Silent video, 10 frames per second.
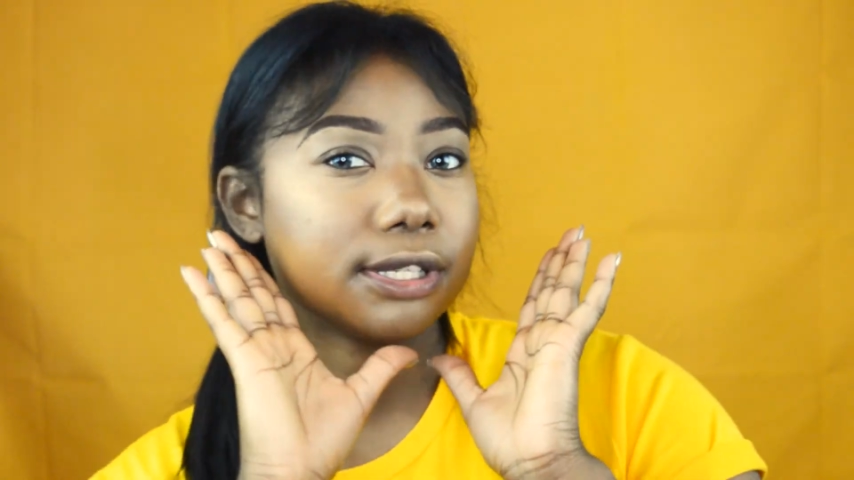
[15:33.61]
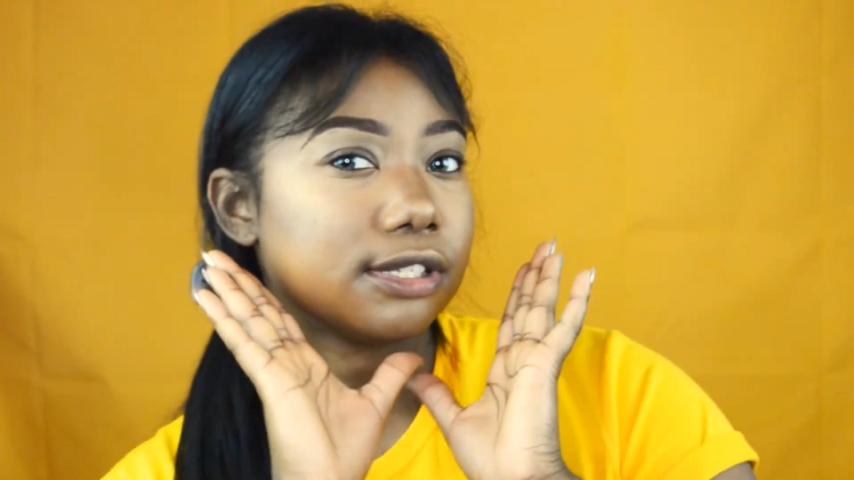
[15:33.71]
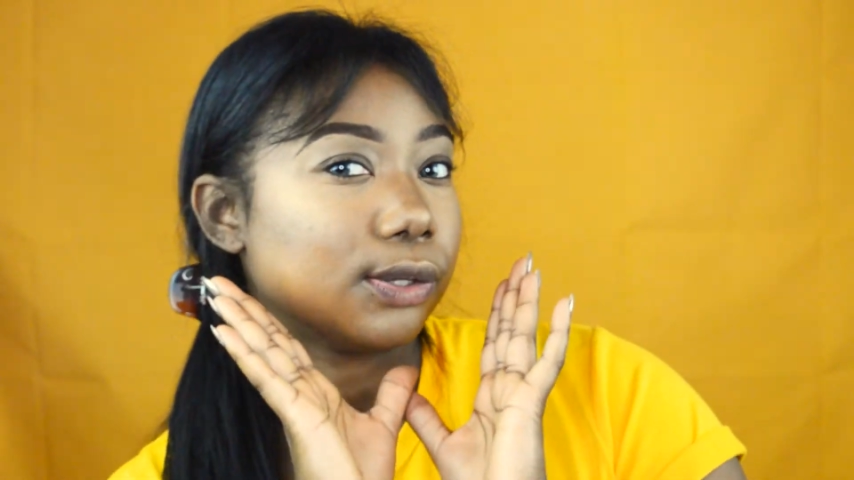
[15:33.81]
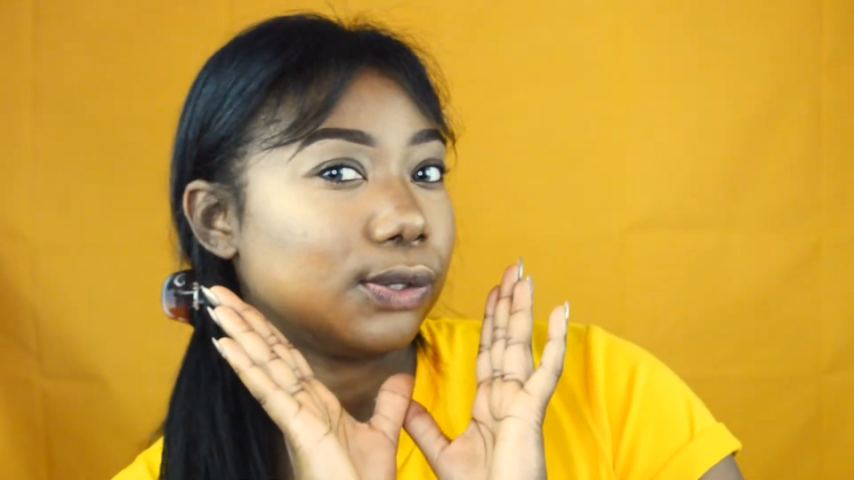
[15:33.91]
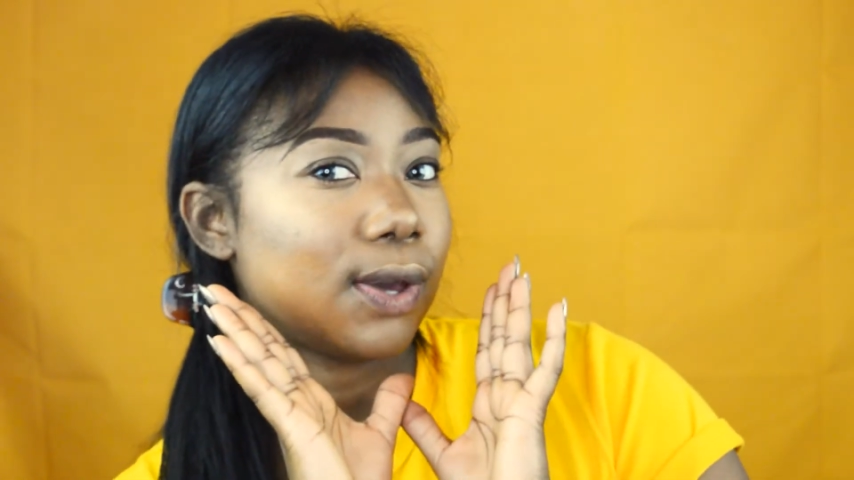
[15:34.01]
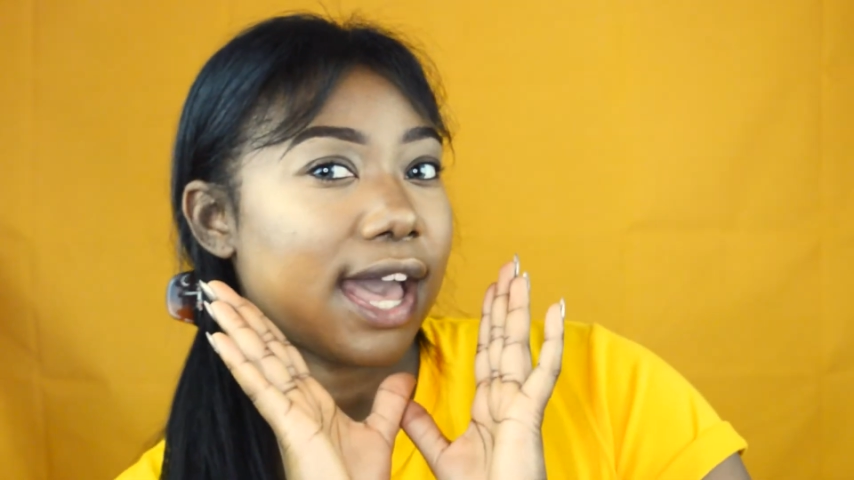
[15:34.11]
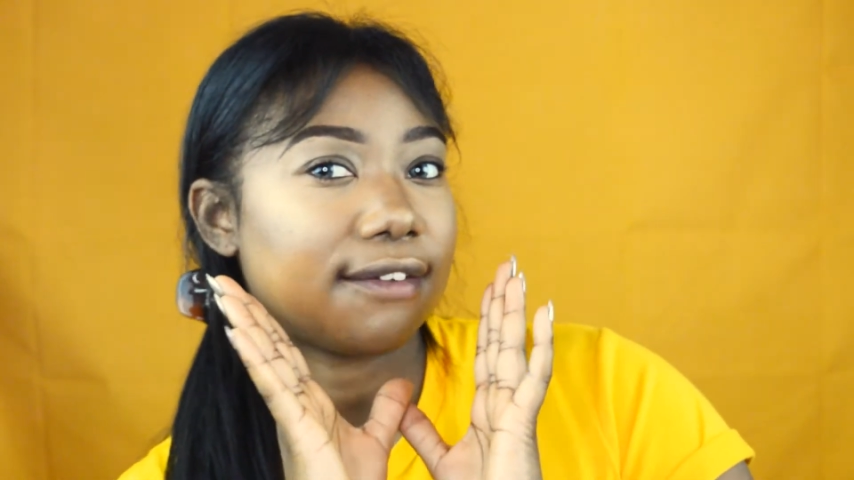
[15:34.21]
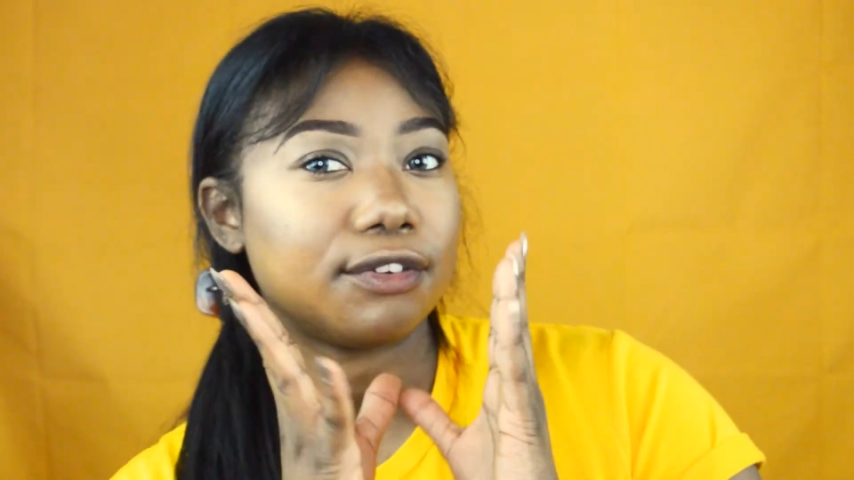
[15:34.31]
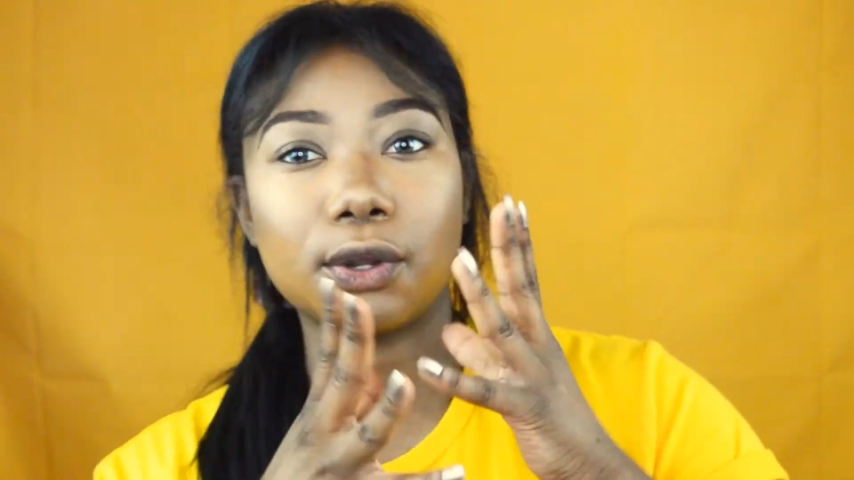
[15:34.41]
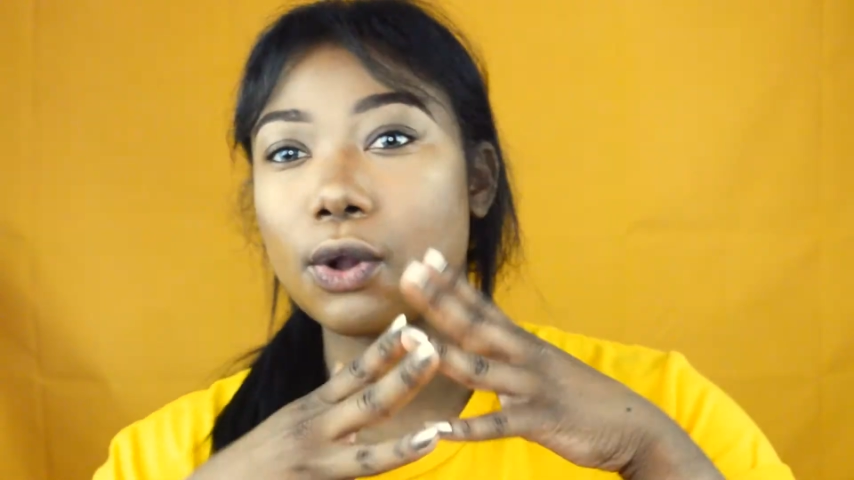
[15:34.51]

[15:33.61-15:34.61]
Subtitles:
So you have your